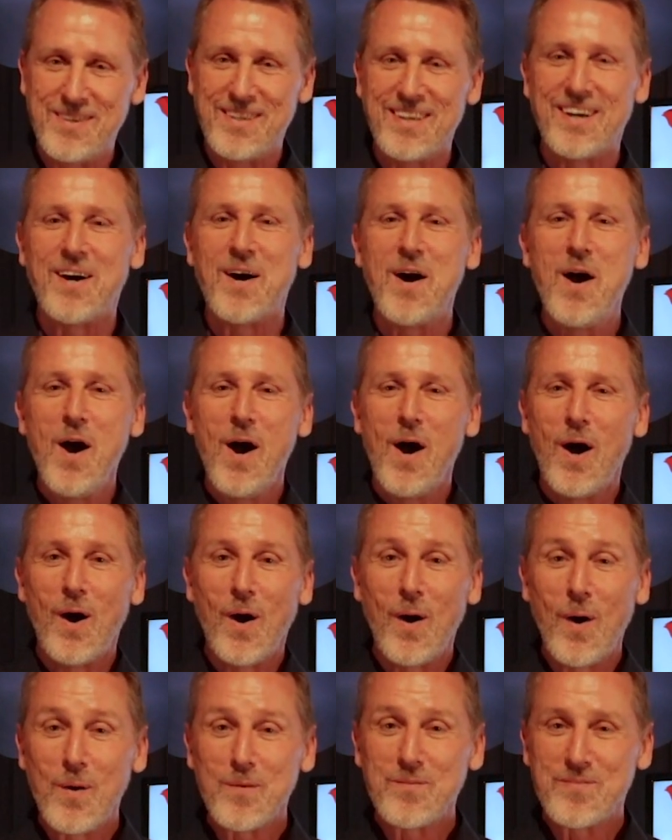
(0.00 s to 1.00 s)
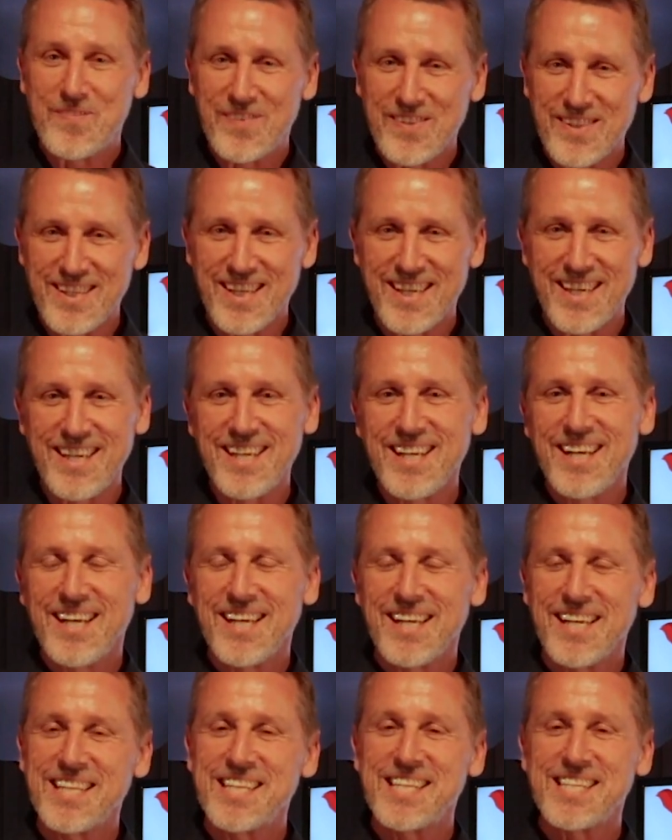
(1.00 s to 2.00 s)
Hopefully,
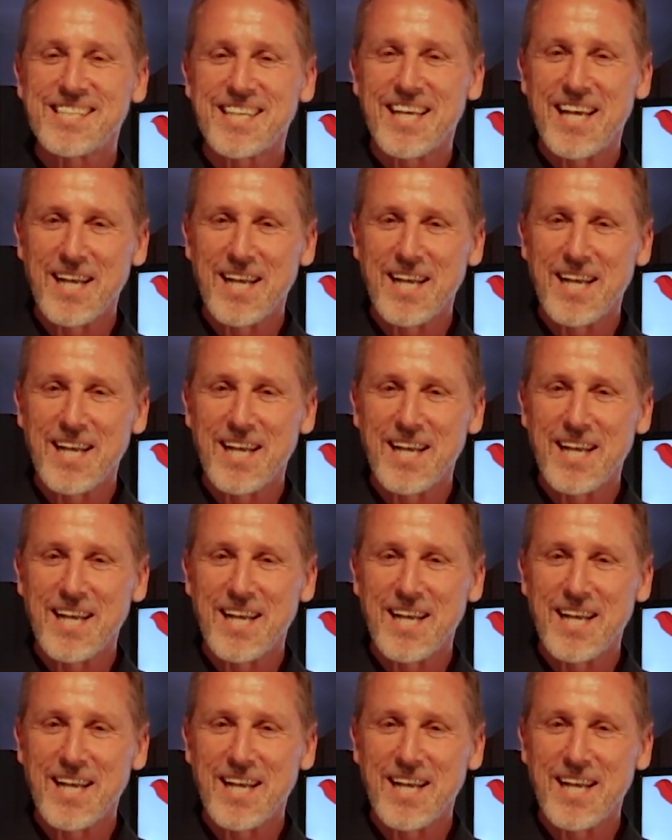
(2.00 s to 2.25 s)
in this